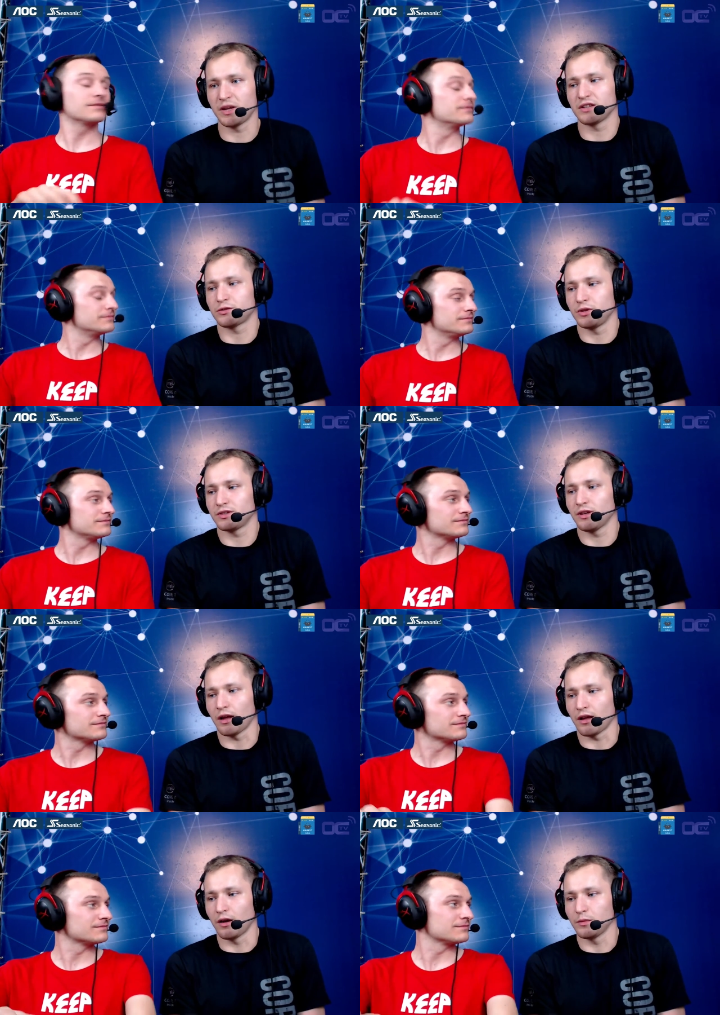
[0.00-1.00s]
Speaker 1: the biggest reason
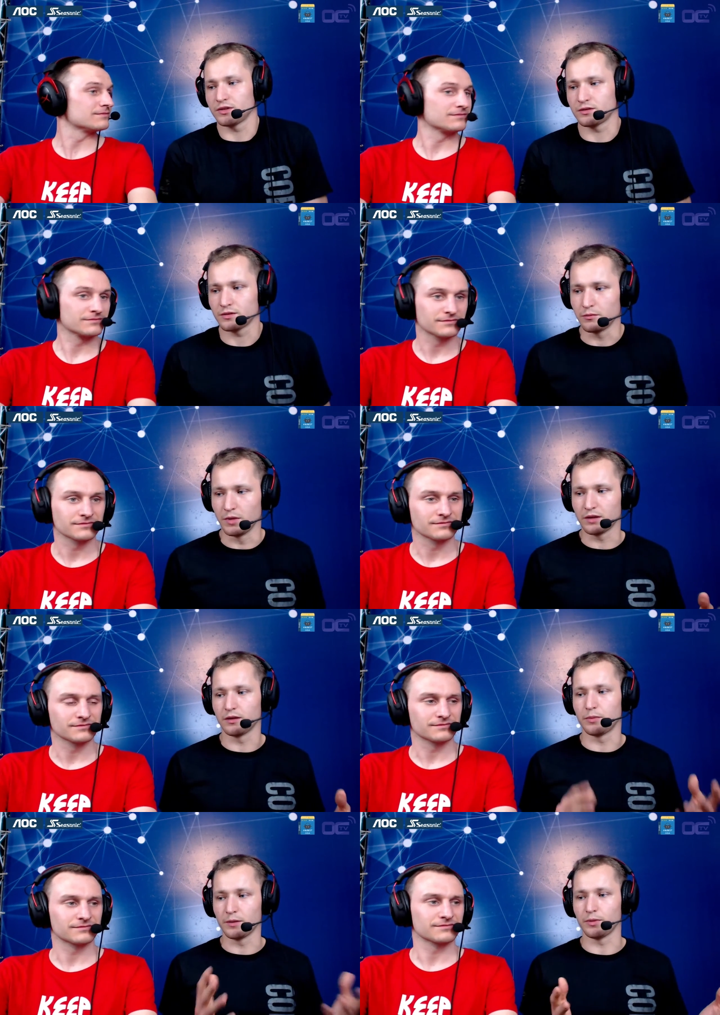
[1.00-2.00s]
I come is
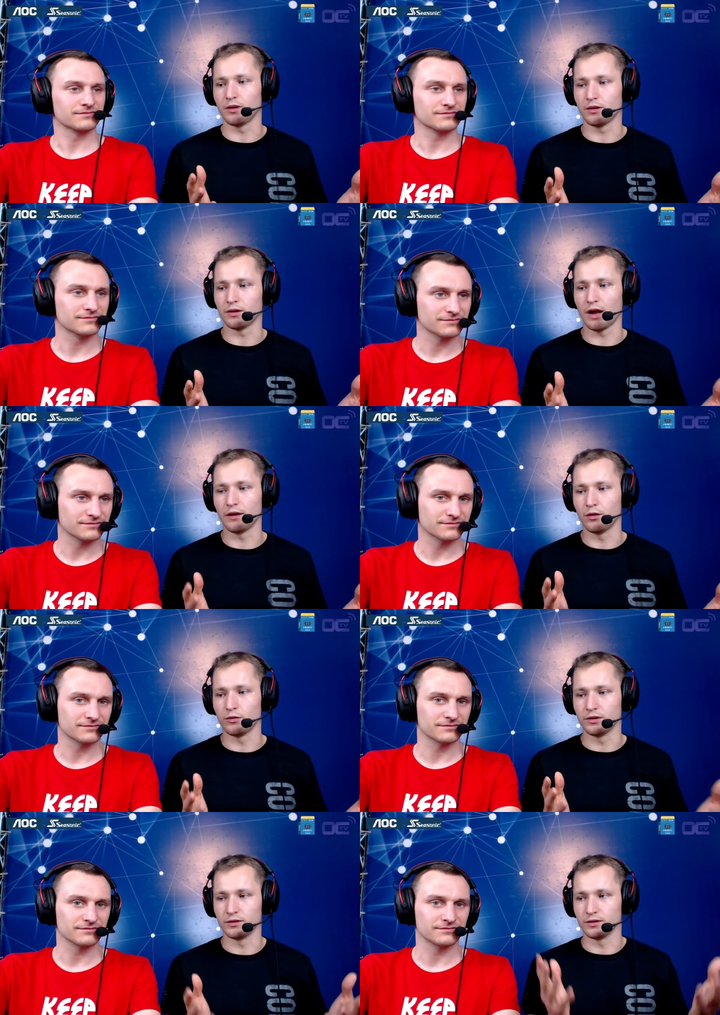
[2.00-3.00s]
meet the people that I
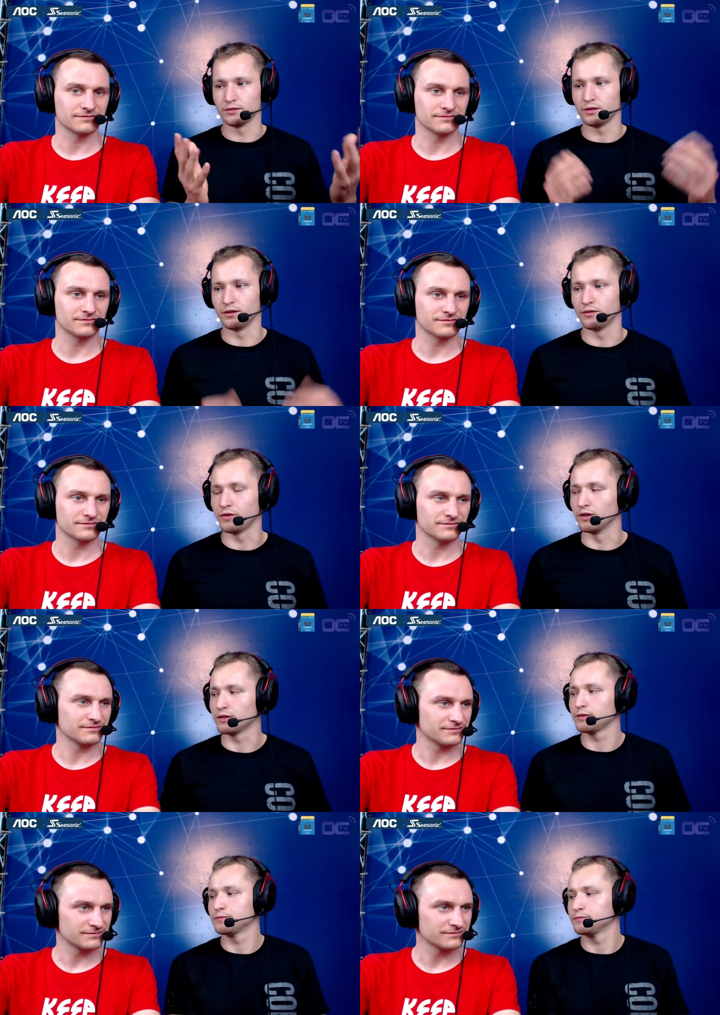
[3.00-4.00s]
know in the in the
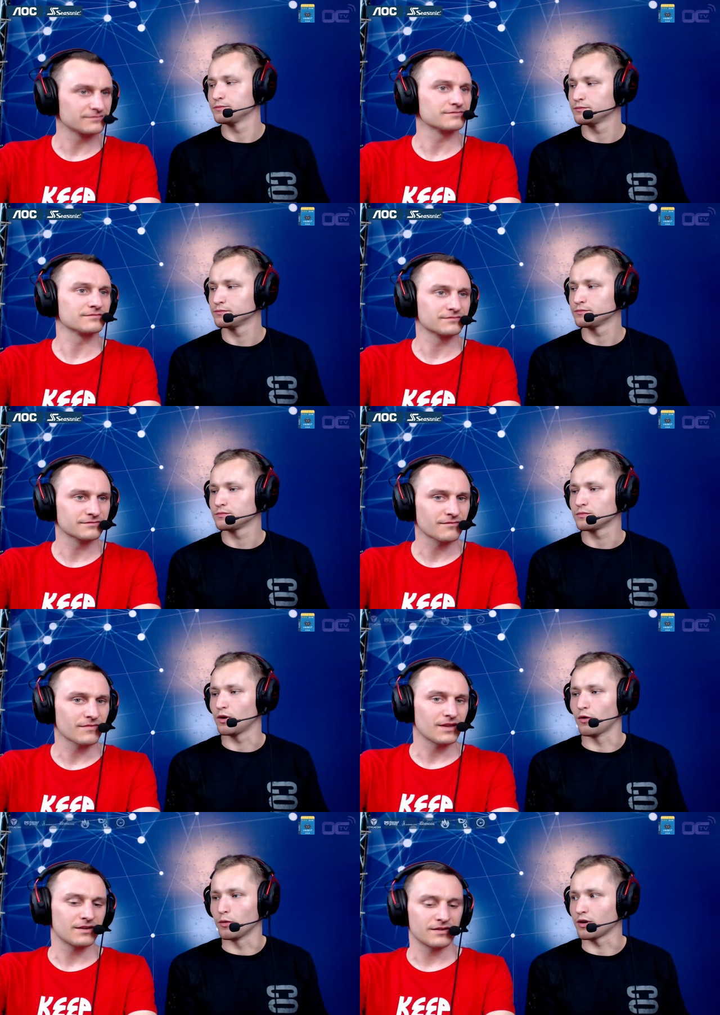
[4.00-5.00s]
field
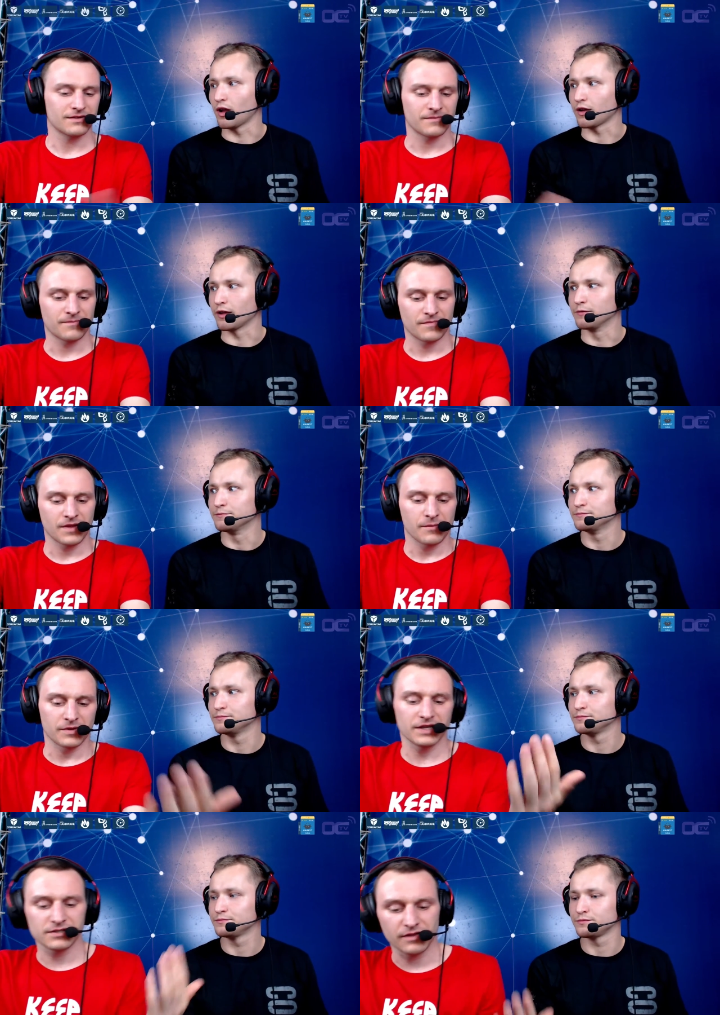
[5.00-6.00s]
of
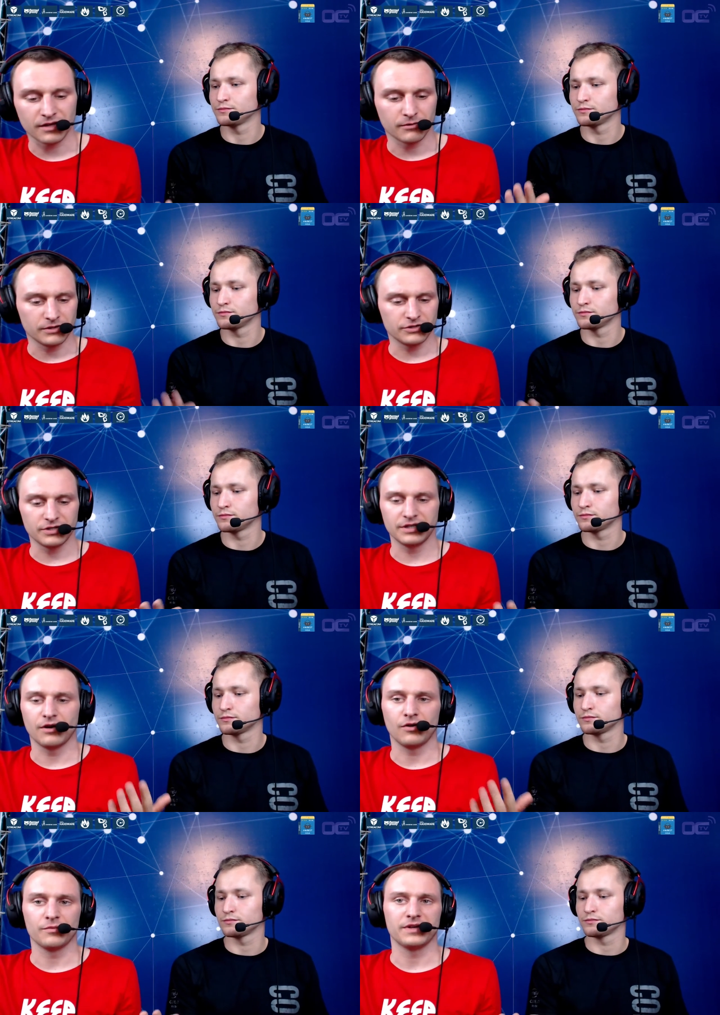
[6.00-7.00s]
overclocking
Speaker 2: but that's the thing we
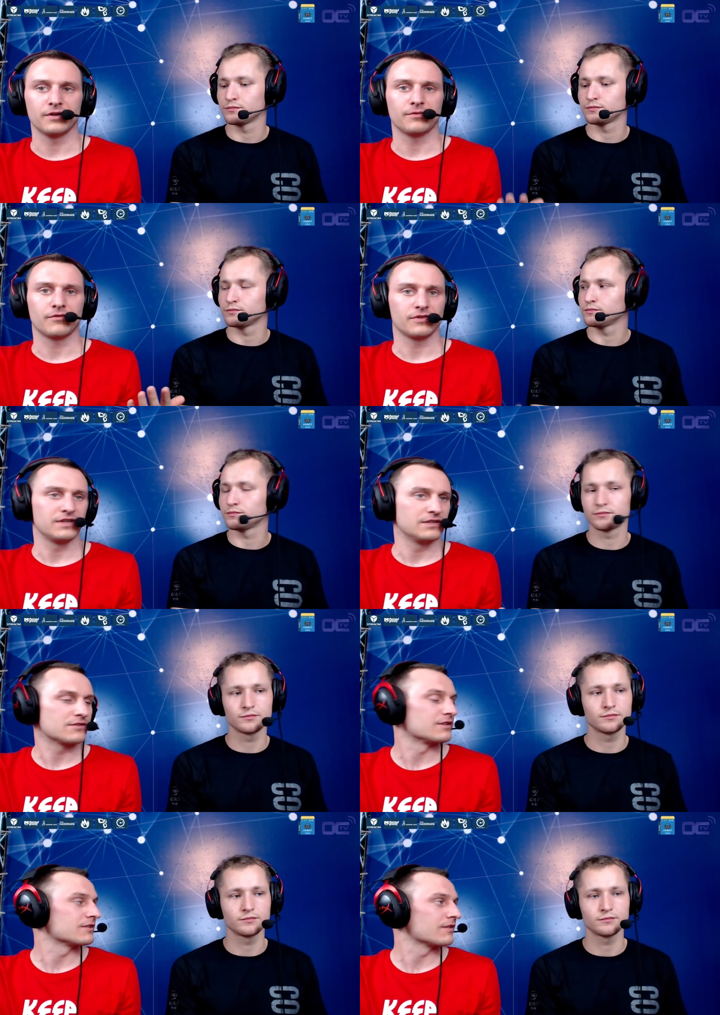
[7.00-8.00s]
usually all meet up around the
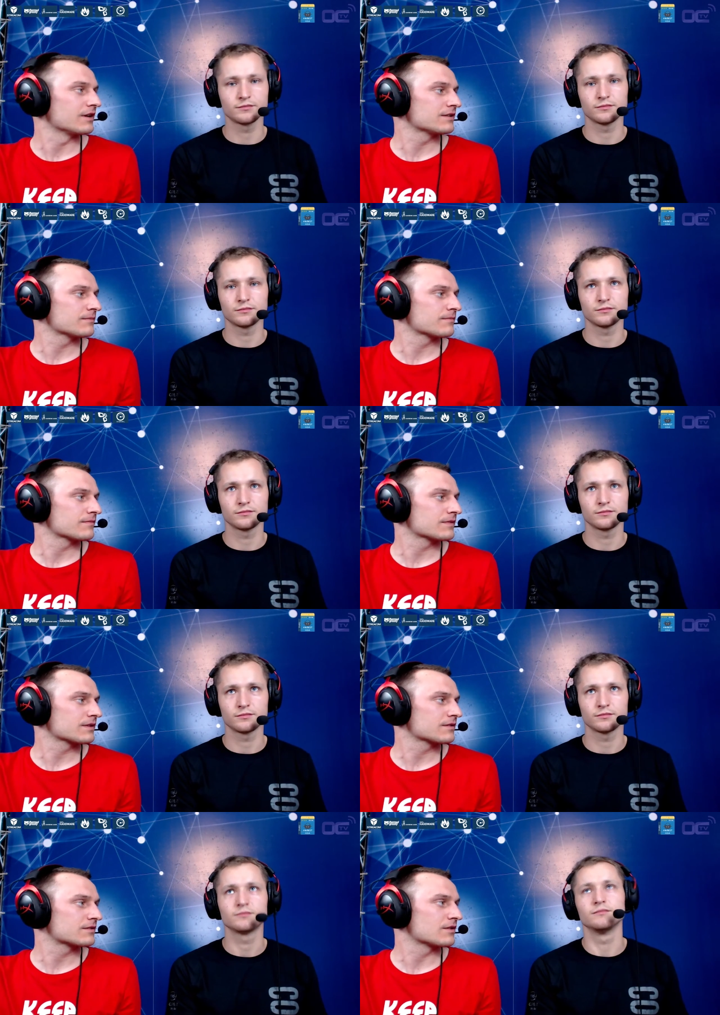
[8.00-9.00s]
internet right
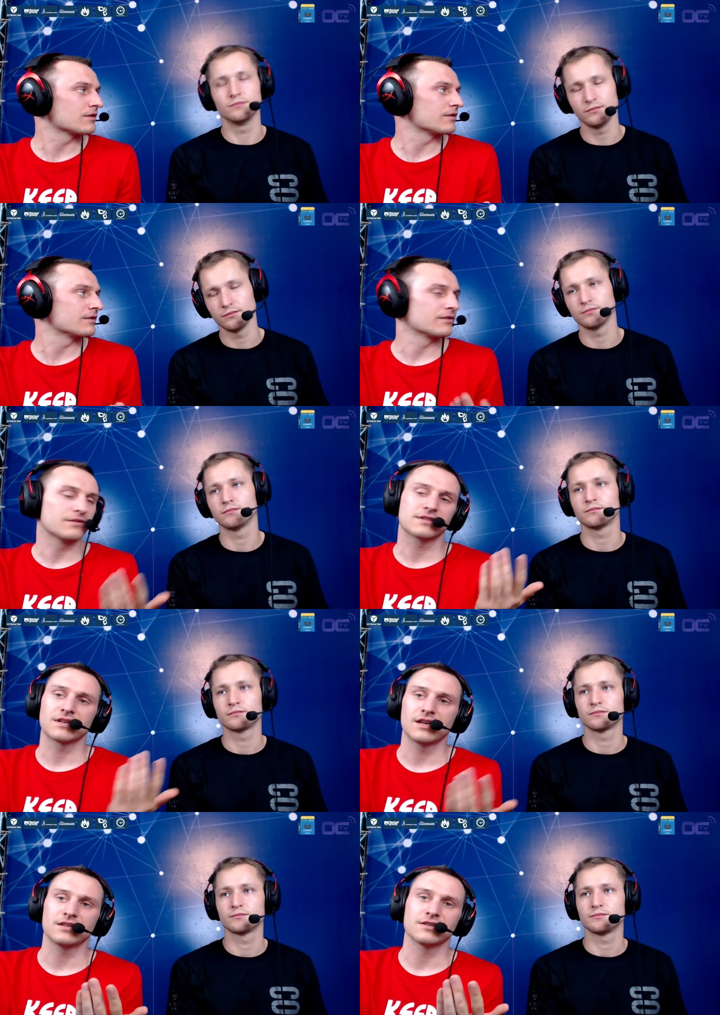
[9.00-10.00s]
so hmm. you know,
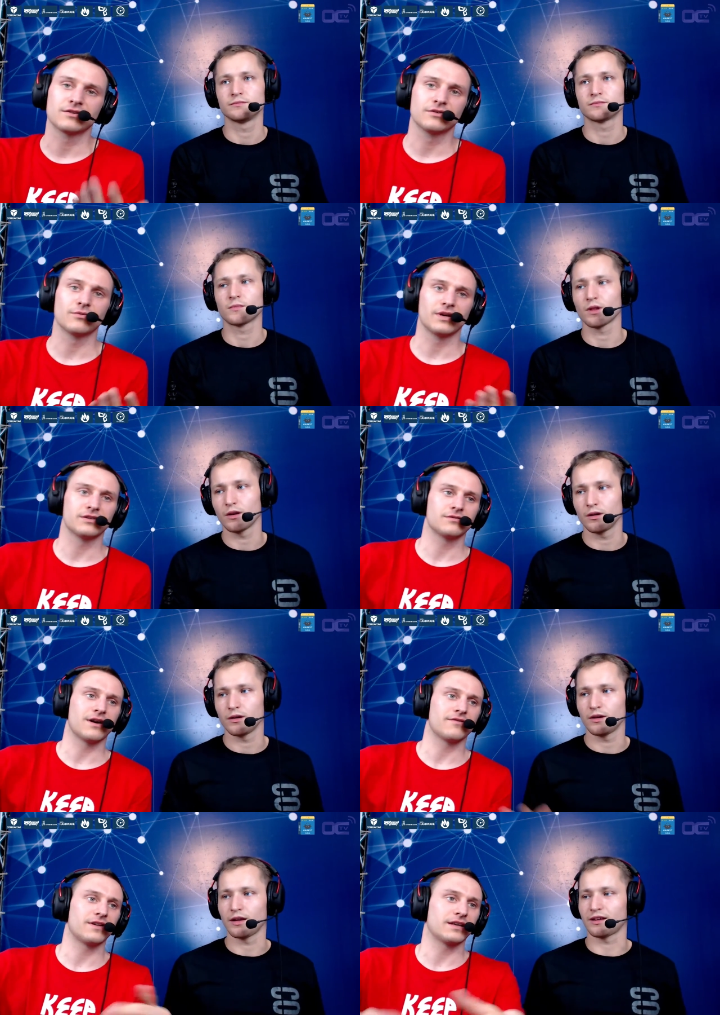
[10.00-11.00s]
it's a it's a good way
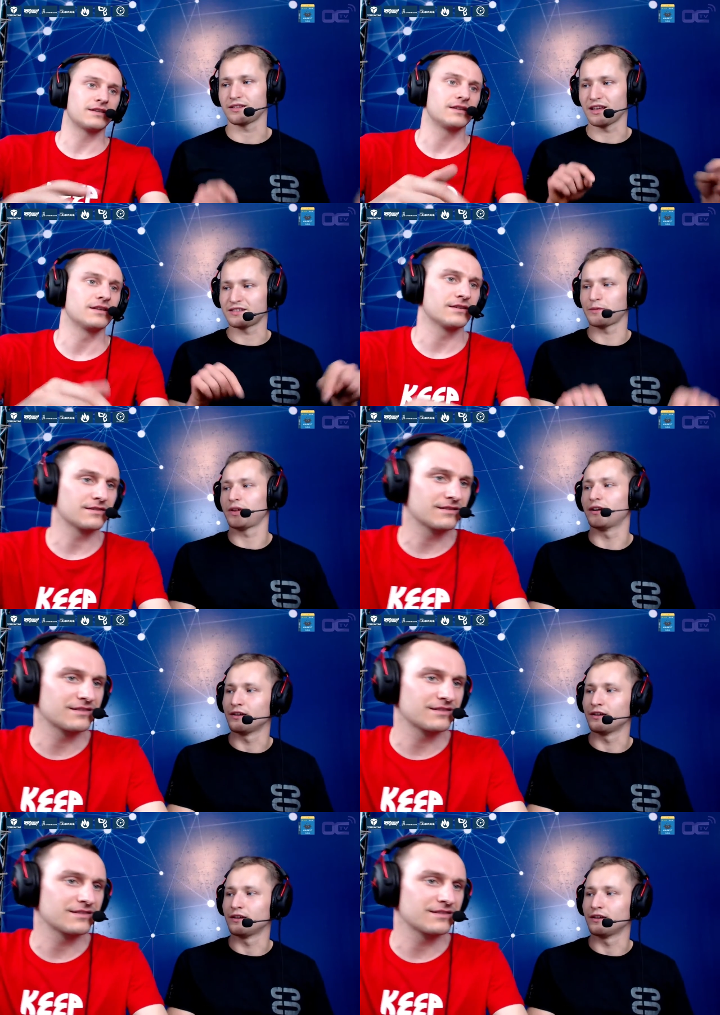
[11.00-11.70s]
to have like the, uh, except